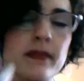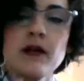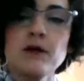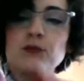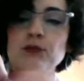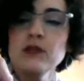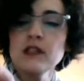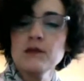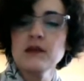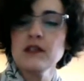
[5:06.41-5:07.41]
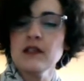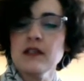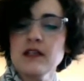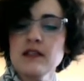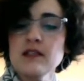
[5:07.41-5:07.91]
I really, really
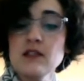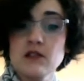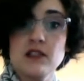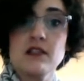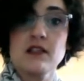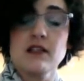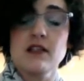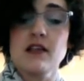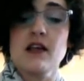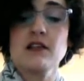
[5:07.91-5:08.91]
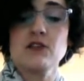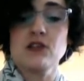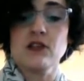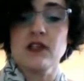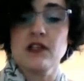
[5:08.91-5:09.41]
like this. Artistic Lily
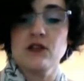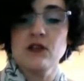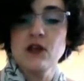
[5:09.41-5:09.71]
actually had